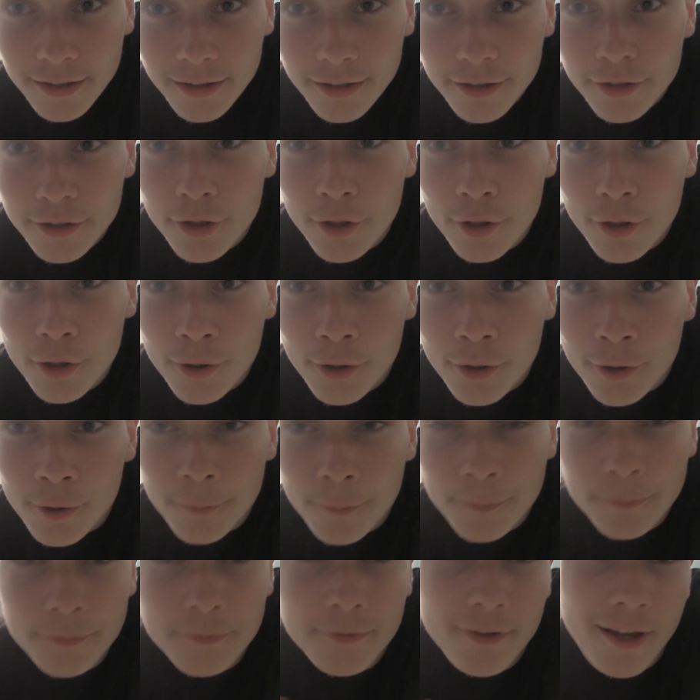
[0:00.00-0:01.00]

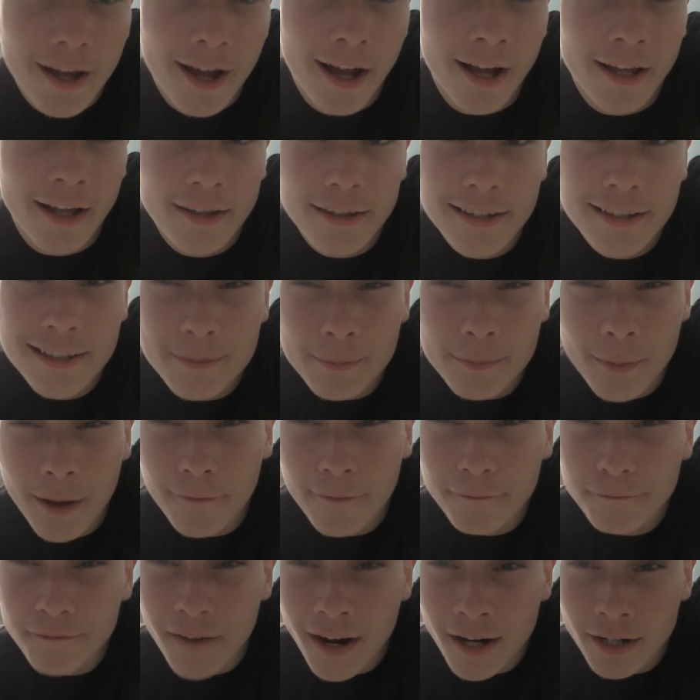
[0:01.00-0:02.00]
Yo, alright, this is my
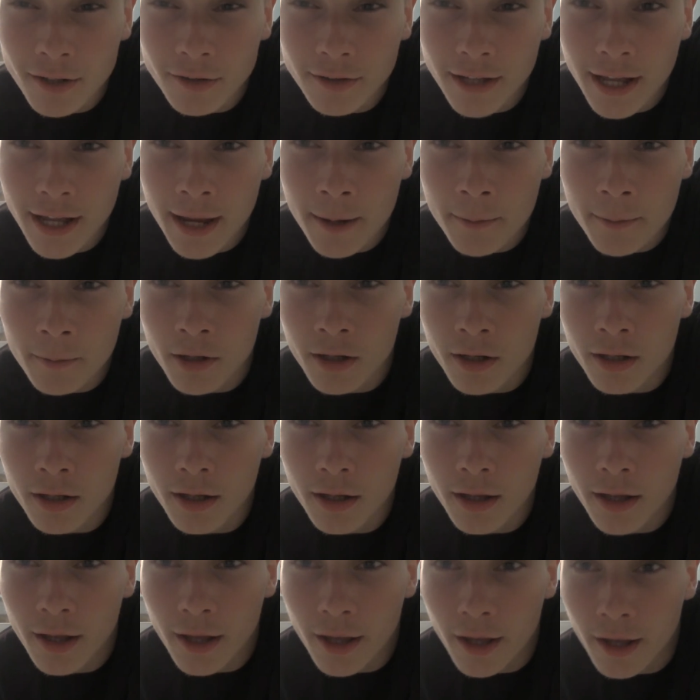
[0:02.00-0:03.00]
final camera,
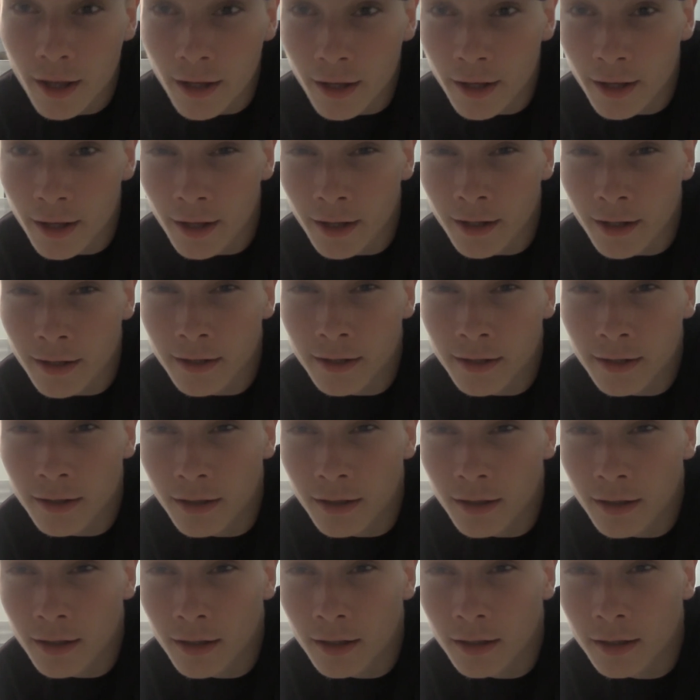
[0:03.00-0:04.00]
and
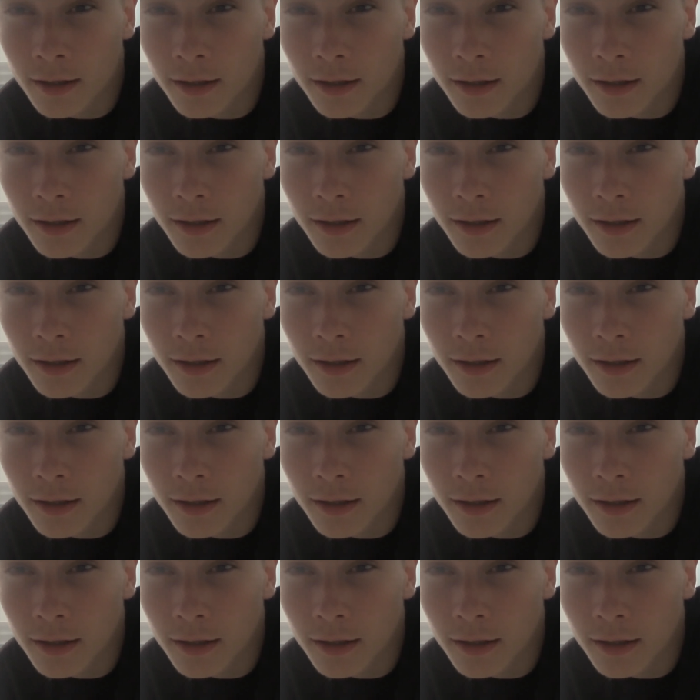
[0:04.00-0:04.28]
uh,